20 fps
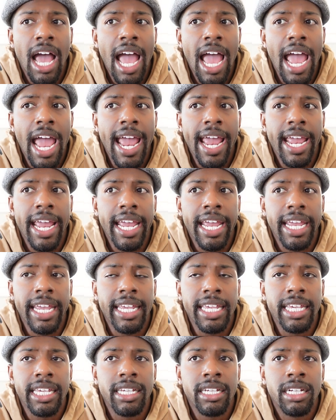
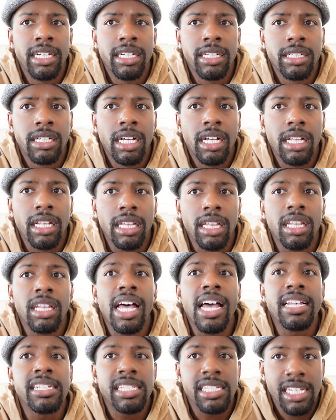a
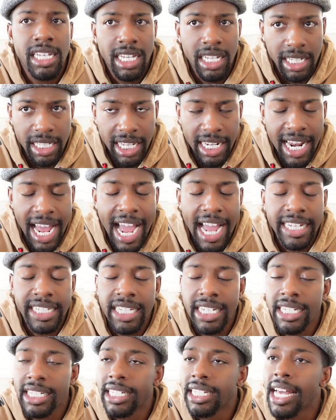lesson that I
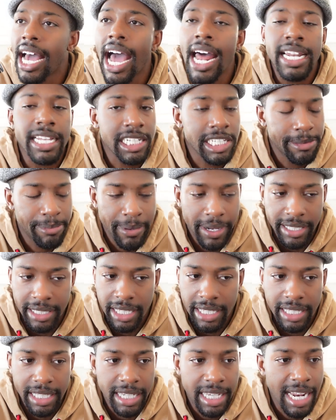did not expect
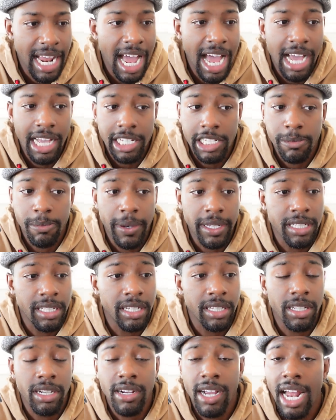to get. I expected
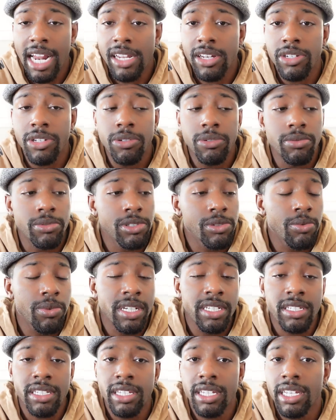to learn how to do
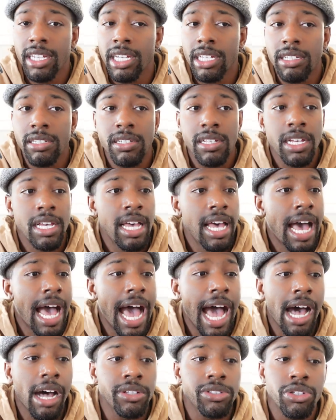switch kicks,
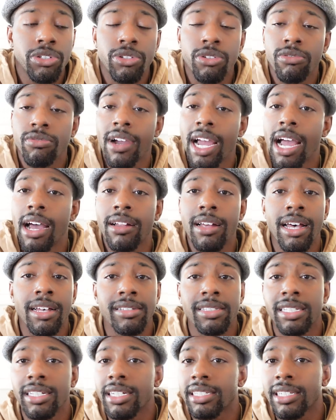how to do
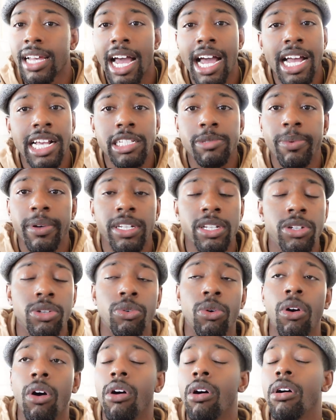roundhouse kicks. I expected to
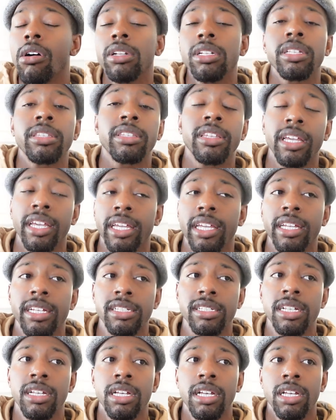do all the
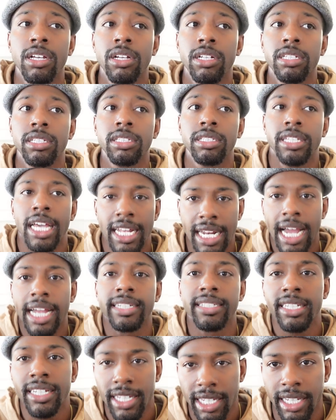things that I
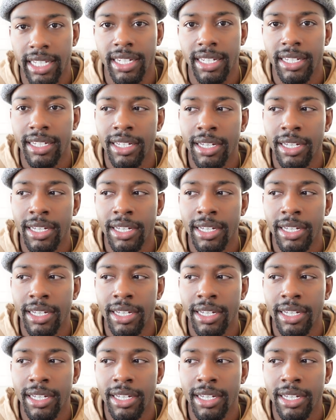did,